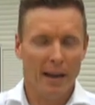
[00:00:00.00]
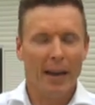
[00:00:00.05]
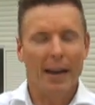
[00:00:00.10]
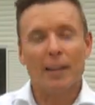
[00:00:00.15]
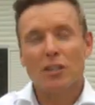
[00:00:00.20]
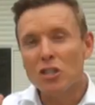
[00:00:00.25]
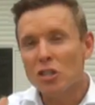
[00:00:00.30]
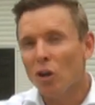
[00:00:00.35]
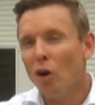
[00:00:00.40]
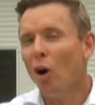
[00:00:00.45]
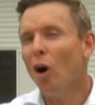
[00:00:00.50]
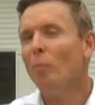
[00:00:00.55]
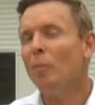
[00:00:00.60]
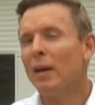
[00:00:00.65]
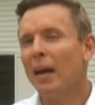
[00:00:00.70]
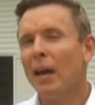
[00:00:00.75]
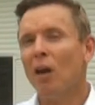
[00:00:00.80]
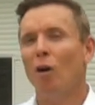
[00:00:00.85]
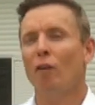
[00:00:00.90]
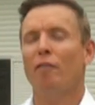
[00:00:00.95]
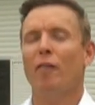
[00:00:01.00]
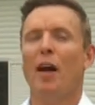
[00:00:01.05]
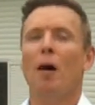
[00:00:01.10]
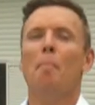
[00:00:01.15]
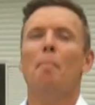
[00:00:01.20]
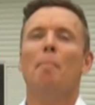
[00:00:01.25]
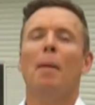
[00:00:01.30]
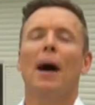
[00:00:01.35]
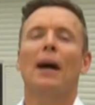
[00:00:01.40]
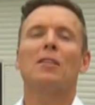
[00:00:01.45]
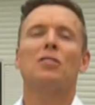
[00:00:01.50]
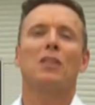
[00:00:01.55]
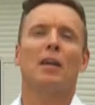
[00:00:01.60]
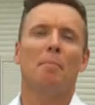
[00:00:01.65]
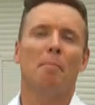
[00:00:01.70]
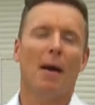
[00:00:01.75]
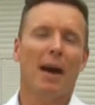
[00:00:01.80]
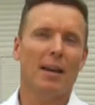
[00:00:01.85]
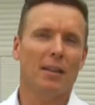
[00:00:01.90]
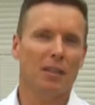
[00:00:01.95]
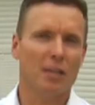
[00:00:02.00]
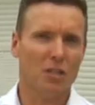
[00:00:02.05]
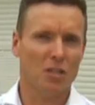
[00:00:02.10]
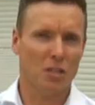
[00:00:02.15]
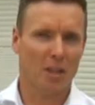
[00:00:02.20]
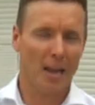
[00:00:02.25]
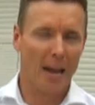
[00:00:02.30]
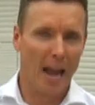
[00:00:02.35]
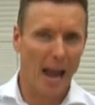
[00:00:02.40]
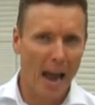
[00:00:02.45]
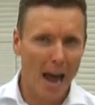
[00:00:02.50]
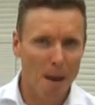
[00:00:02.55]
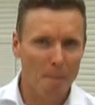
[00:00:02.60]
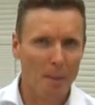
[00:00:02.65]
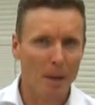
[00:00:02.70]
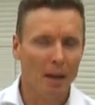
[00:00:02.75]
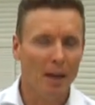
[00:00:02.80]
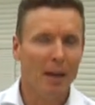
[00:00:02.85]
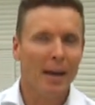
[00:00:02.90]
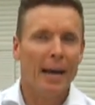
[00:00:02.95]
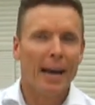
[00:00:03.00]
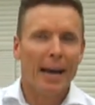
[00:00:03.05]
It's time to get off our butts and make this thing happen.